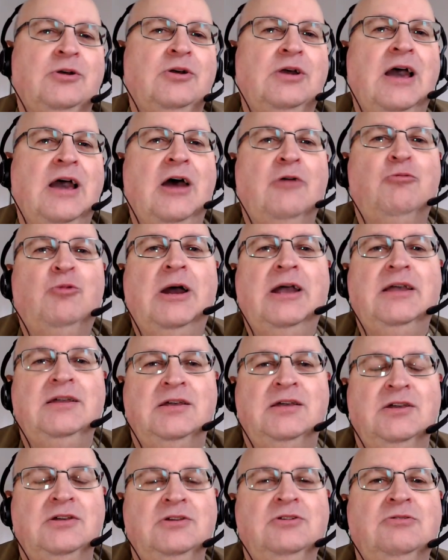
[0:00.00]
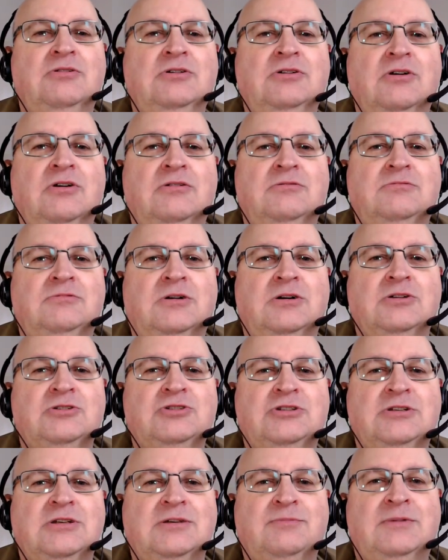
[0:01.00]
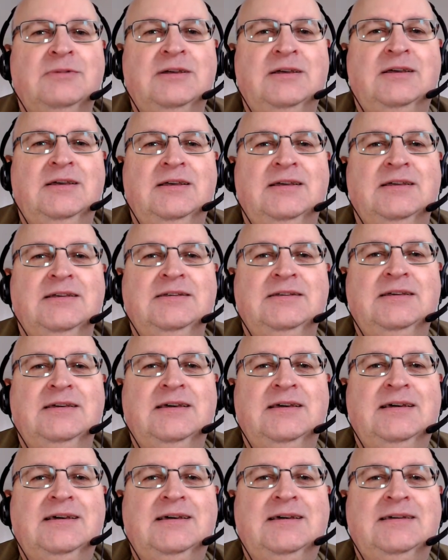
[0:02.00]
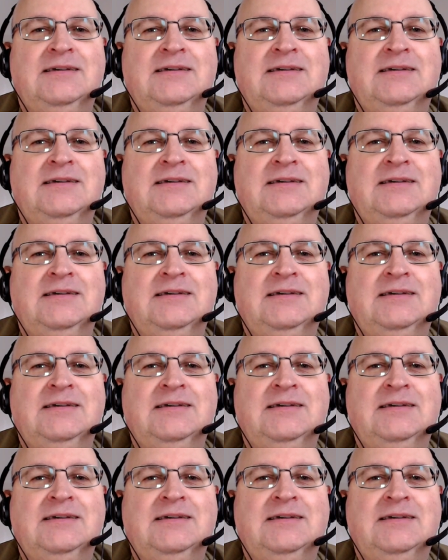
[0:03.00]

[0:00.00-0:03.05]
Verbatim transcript: Away, you can go and watch them. Yeah.